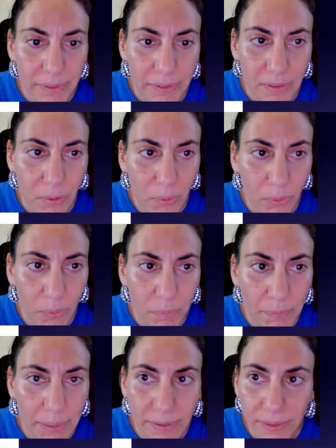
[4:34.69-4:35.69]
So
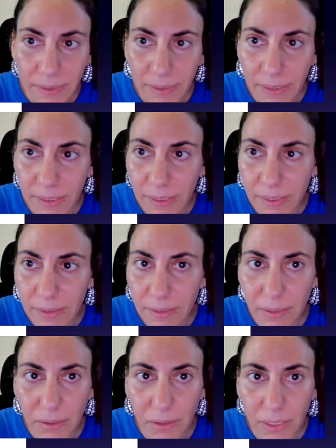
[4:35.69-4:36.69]
basically,
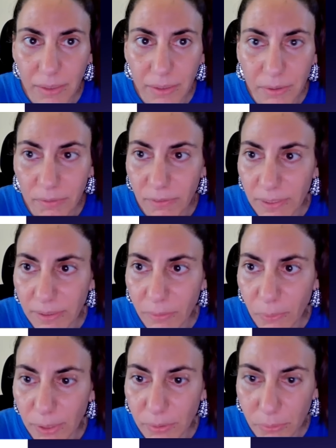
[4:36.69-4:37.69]
I need to find a
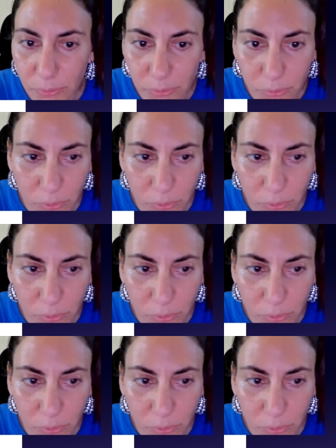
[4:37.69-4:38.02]
way to